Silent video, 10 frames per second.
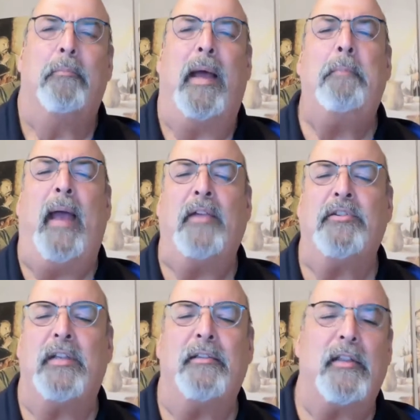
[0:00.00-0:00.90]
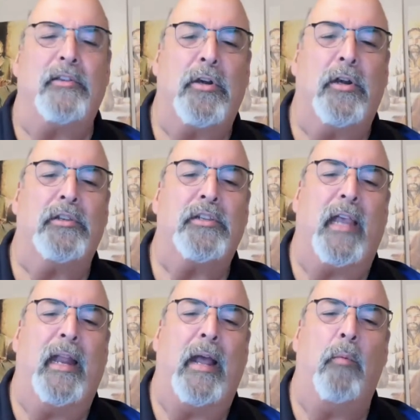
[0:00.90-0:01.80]
passion is the church,
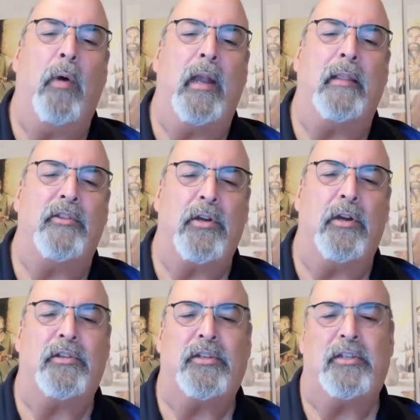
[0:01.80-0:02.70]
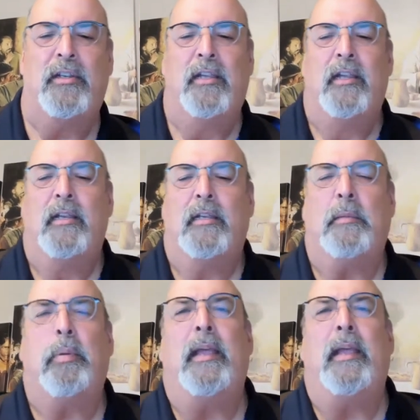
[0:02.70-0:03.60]
and I wanted the church to
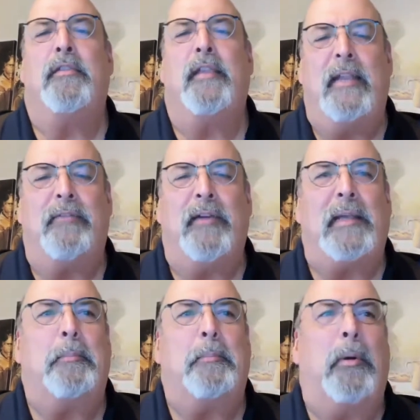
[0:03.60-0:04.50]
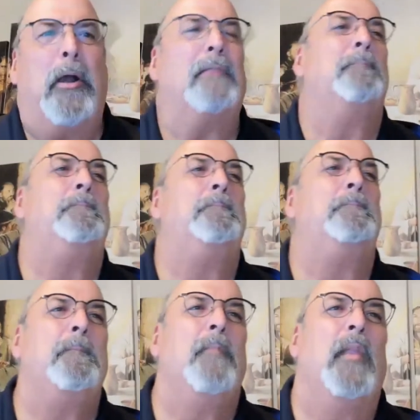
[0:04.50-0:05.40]
play a significant part.
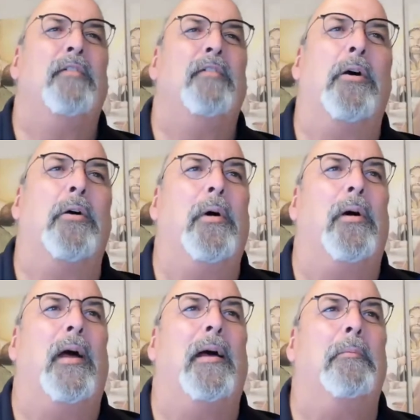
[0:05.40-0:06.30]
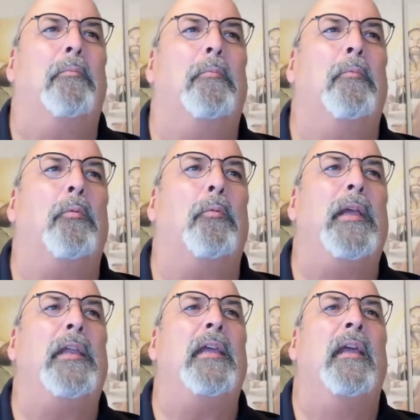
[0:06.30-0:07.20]
So what
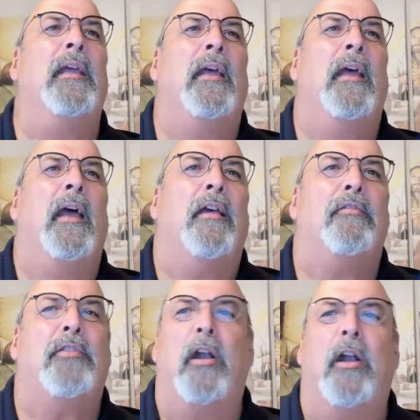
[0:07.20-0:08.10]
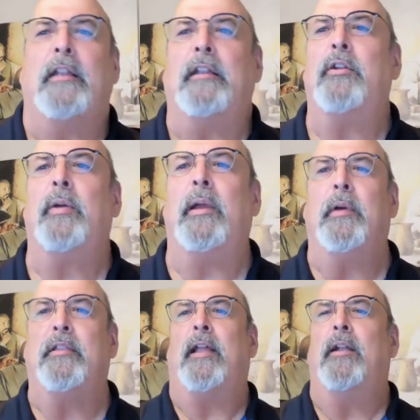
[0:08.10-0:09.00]
we started doing
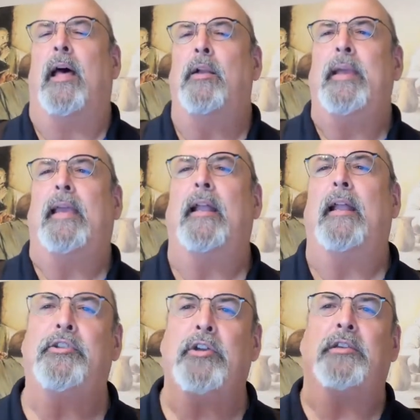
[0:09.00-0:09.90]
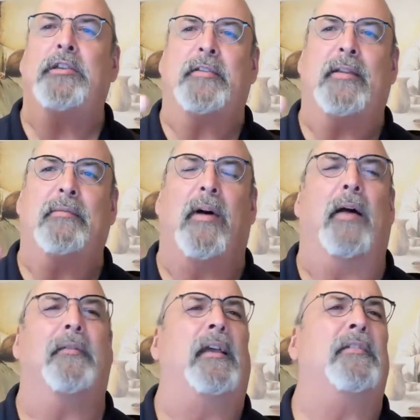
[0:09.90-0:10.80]
was how do we get our churches
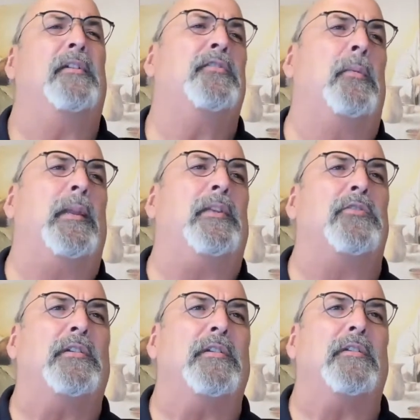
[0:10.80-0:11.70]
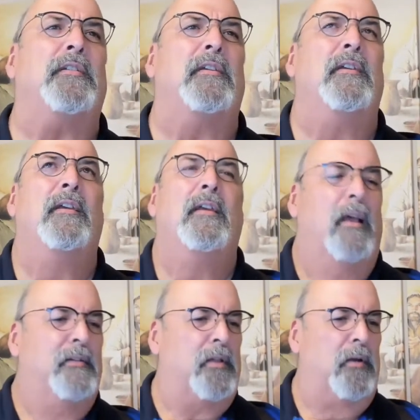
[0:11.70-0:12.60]
involved? Because there's so many churches.
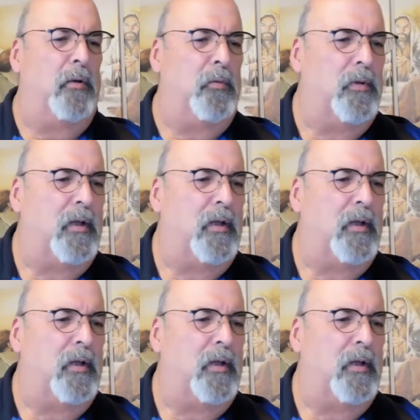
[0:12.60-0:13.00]
So